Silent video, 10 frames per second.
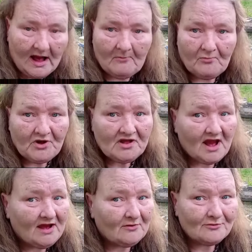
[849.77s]
And
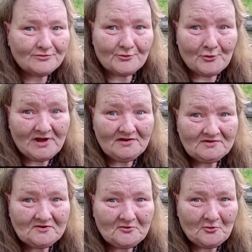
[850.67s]
potatoes are
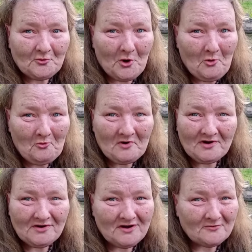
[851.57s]
easy to grow, and
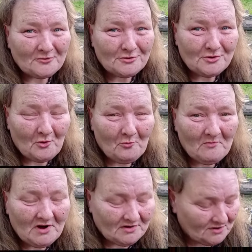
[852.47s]
they are so
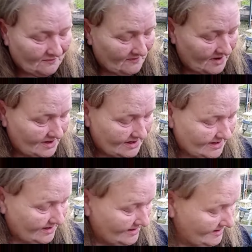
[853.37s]
much fun.